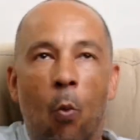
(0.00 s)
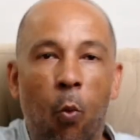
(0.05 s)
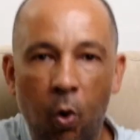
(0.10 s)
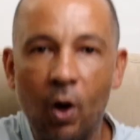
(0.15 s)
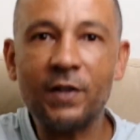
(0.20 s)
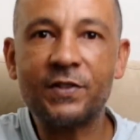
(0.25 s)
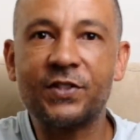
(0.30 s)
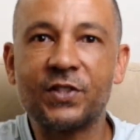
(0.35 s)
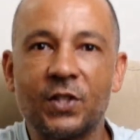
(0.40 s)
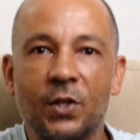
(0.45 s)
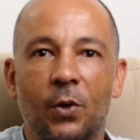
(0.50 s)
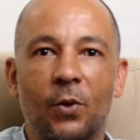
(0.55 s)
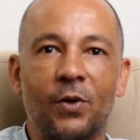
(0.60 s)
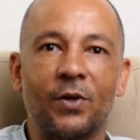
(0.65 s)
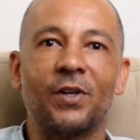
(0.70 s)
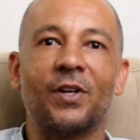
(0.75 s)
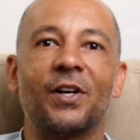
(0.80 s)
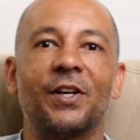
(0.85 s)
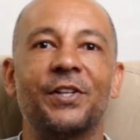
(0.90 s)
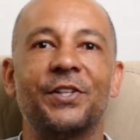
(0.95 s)
What's
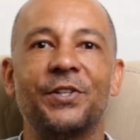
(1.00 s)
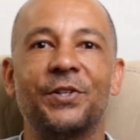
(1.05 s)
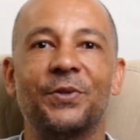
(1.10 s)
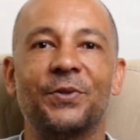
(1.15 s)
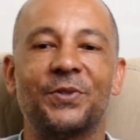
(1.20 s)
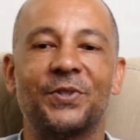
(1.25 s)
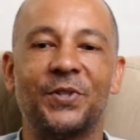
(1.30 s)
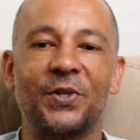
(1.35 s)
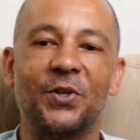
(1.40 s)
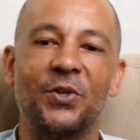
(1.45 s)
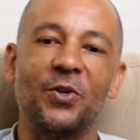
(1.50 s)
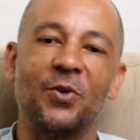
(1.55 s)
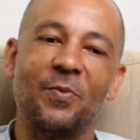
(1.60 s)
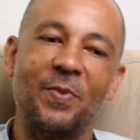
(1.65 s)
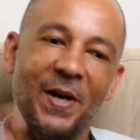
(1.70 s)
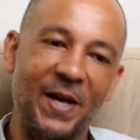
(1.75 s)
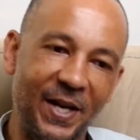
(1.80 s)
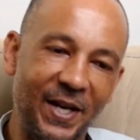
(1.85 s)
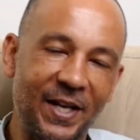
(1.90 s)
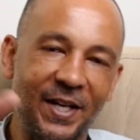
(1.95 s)
going on,
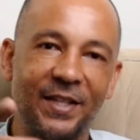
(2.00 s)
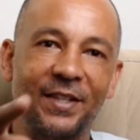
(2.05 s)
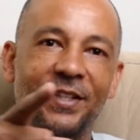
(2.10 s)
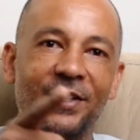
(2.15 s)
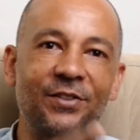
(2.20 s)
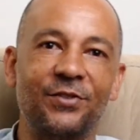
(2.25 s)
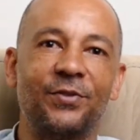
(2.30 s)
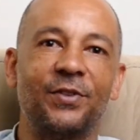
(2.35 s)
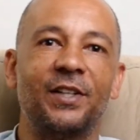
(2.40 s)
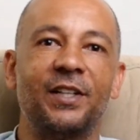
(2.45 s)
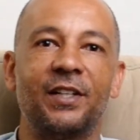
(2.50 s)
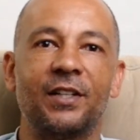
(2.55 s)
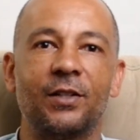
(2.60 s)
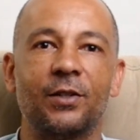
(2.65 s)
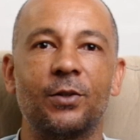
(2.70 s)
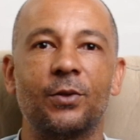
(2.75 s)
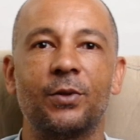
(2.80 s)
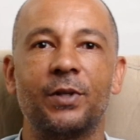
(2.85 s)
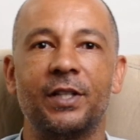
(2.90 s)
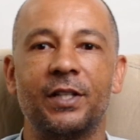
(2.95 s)
YouTube? In this
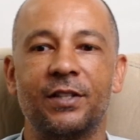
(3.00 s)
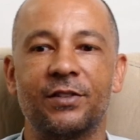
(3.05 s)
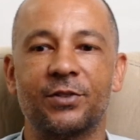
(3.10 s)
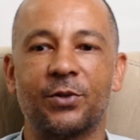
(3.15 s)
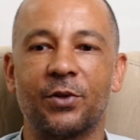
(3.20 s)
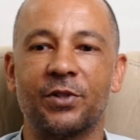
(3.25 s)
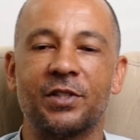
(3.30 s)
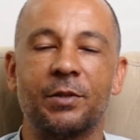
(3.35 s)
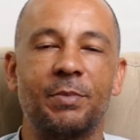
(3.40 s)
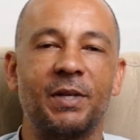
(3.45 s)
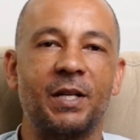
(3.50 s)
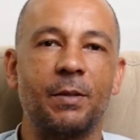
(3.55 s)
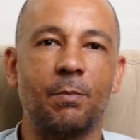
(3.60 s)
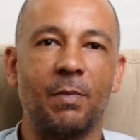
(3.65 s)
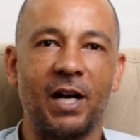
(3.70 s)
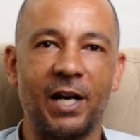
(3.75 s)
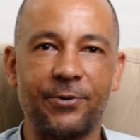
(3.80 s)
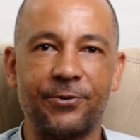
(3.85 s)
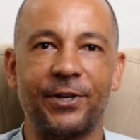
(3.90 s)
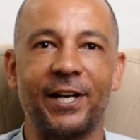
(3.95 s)
video is going to be
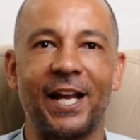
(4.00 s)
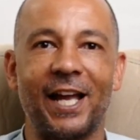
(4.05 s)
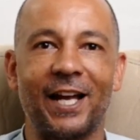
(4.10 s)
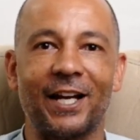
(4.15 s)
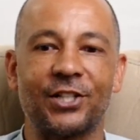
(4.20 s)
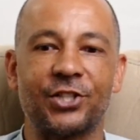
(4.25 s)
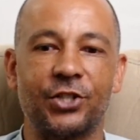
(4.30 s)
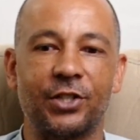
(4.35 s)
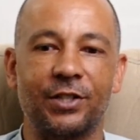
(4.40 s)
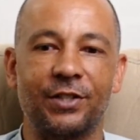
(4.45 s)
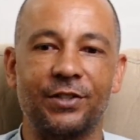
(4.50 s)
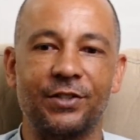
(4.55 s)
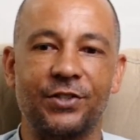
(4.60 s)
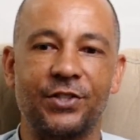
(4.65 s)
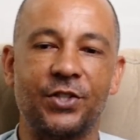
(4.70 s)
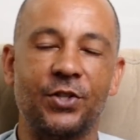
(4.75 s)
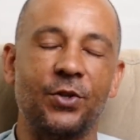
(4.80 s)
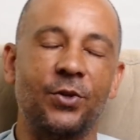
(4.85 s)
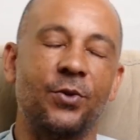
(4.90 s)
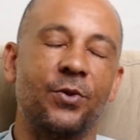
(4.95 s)
my reaction
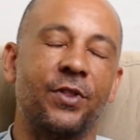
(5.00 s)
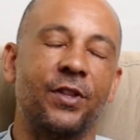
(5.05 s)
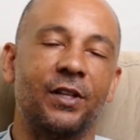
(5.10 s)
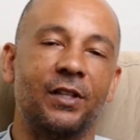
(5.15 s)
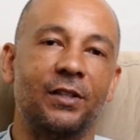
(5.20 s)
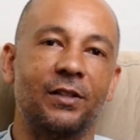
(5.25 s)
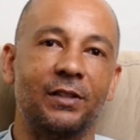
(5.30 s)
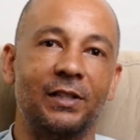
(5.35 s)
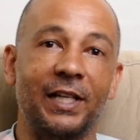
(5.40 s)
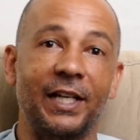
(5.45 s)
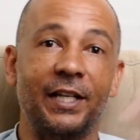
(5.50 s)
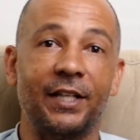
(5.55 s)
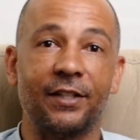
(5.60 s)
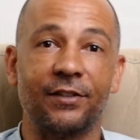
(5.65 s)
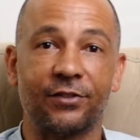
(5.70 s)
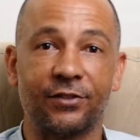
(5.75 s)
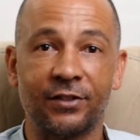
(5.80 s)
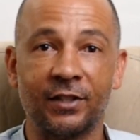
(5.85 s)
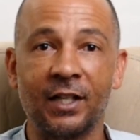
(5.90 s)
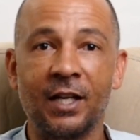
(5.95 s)
to the
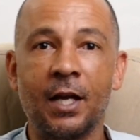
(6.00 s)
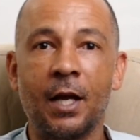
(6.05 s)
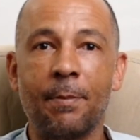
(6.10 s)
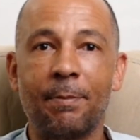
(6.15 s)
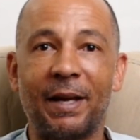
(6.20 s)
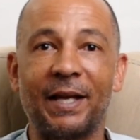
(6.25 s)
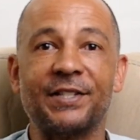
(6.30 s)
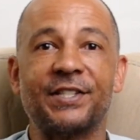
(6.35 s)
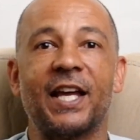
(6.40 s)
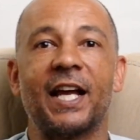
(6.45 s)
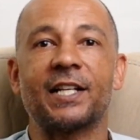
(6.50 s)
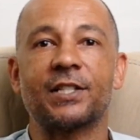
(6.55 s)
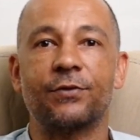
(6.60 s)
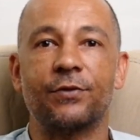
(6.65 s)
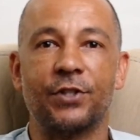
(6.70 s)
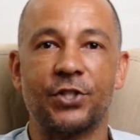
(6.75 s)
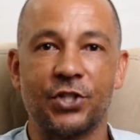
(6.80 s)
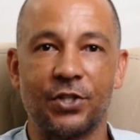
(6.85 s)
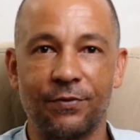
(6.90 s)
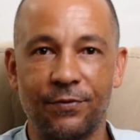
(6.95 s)
latest PENTAX
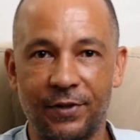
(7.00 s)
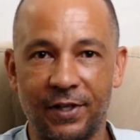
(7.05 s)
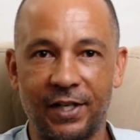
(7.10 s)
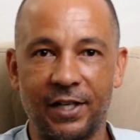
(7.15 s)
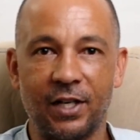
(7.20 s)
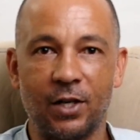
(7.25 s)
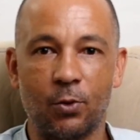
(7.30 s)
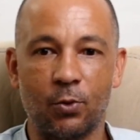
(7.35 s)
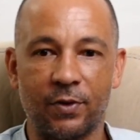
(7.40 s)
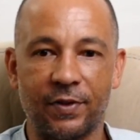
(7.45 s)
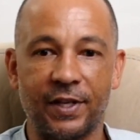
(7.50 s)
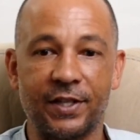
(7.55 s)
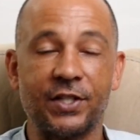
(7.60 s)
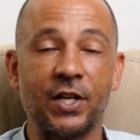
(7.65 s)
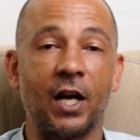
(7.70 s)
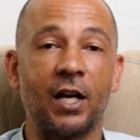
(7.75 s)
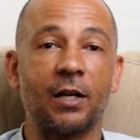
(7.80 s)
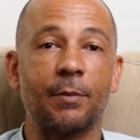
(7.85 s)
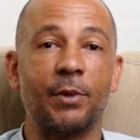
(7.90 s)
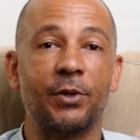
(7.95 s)
Vision video where they
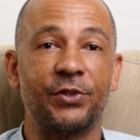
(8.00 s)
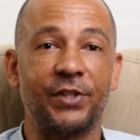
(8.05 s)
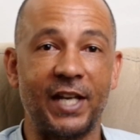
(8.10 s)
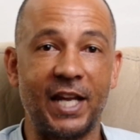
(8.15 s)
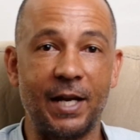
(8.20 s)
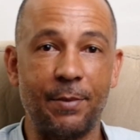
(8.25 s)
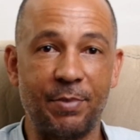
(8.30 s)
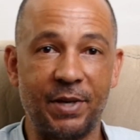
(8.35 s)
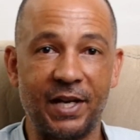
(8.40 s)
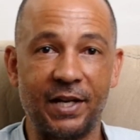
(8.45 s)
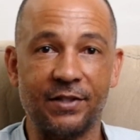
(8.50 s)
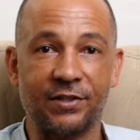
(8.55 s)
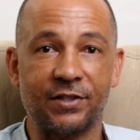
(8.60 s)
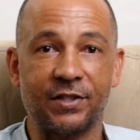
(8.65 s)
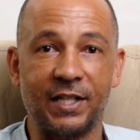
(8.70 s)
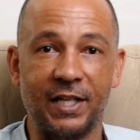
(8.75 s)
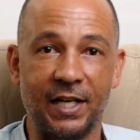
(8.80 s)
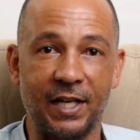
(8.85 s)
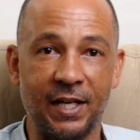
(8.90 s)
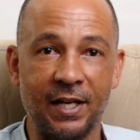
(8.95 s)
talk about the
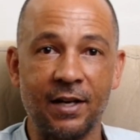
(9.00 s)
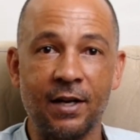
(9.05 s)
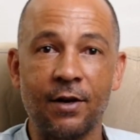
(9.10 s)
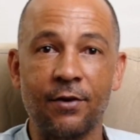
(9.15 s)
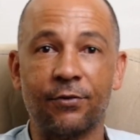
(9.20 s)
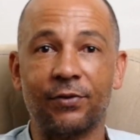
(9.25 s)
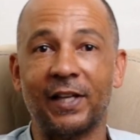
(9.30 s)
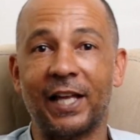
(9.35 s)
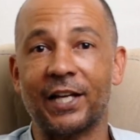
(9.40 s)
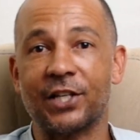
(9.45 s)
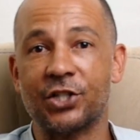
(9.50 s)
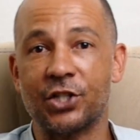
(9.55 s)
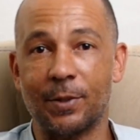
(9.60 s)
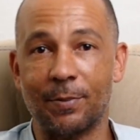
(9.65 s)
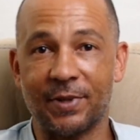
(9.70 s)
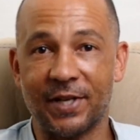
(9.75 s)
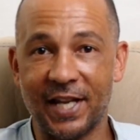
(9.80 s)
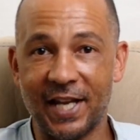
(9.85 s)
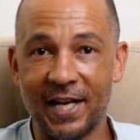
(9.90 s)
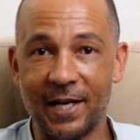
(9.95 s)
APS-C
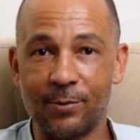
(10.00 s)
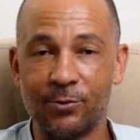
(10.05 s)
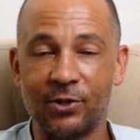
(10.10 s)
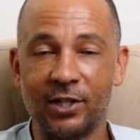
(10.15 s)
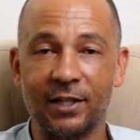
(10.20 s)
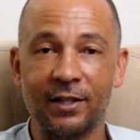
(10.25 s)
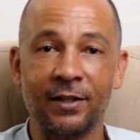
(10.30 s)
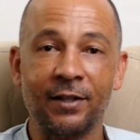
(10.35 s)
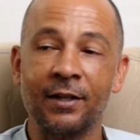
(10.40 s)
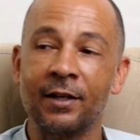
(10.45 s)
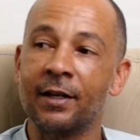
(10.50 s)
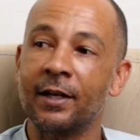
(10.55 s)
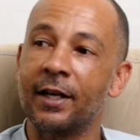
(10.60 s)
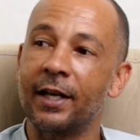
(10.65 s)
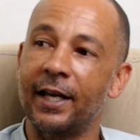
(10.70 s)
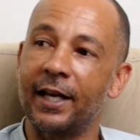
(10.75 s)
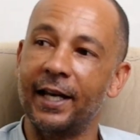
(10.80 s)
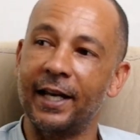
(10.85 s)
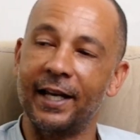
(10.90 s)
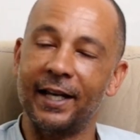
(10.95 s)
flagship camera,
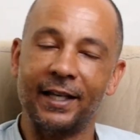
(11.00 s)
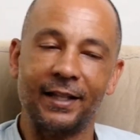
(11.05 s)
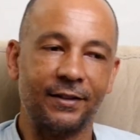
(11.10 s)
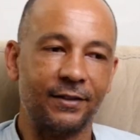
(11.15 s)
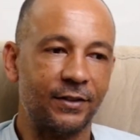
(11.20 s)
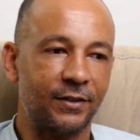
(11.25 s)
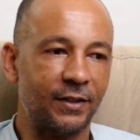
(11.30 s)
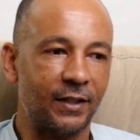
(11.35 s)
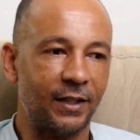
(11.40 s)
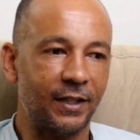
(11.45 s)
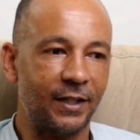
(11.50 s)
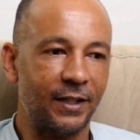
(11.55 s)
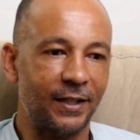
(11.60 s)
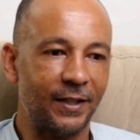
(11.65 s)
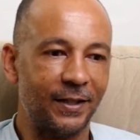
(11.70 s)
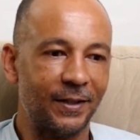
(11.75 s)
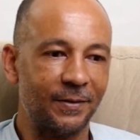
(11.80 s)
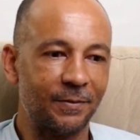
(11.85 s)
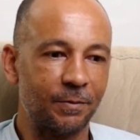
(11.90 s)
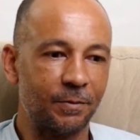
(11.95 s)
and
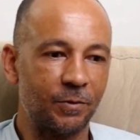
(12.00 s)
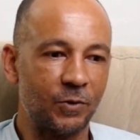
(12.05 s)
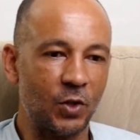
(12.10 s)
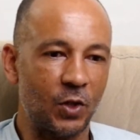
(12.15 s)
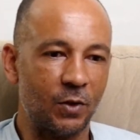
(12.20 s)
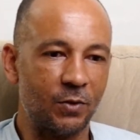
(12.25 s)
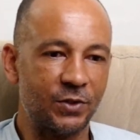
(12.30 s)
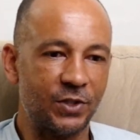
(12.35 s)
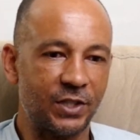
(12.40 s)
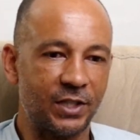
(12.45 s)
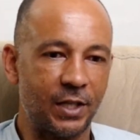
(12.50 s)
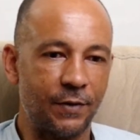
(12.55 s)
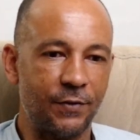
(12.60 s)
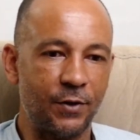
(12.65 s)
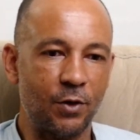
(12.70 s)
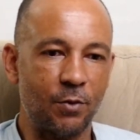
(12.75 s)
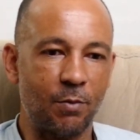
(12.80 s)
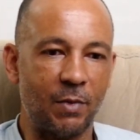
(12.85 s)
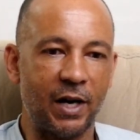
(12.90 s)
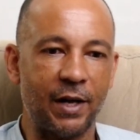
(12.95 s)
I'll just give
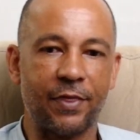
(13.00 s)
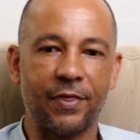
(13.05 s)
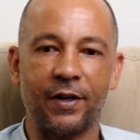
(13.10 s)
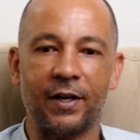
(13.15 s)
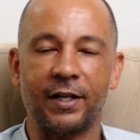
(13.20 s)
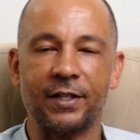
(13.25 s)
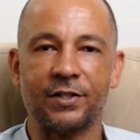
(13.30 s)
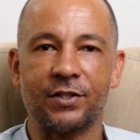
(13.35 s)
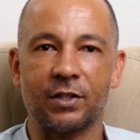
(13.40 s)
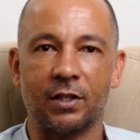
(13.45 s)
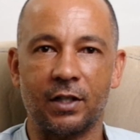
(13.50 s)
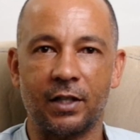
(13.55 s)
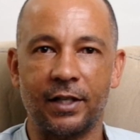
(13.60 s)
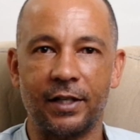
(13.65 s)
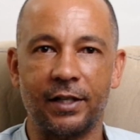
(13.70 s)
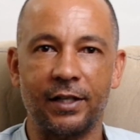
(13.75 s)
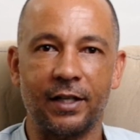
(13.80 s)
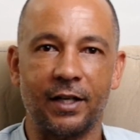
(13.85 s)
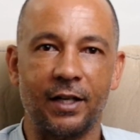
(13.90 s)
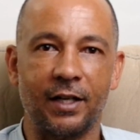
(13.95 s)
you my thoughts
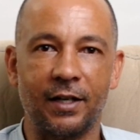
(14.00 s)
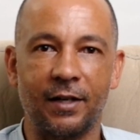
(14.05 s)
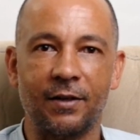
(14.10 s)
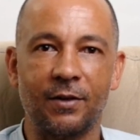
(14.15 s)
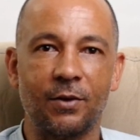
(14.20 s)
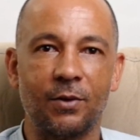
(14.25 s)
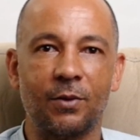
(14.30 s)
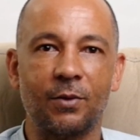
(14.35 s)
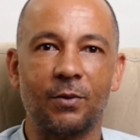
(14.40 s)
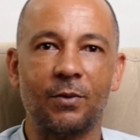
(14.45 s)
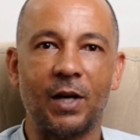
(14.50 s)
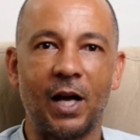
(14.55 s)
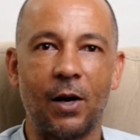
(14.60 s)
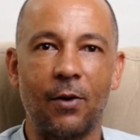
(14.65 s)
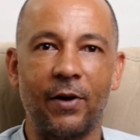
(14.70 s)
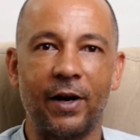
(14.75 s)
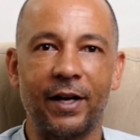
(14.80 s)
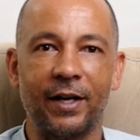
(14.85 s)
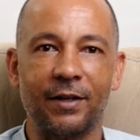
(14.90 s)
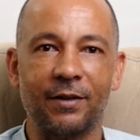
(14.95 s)
on
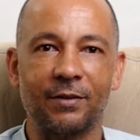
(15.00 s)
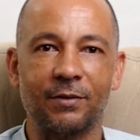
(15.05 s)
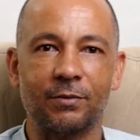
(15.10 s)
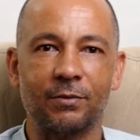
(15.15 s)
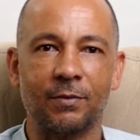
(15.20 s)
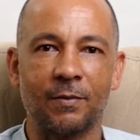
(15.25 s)
how I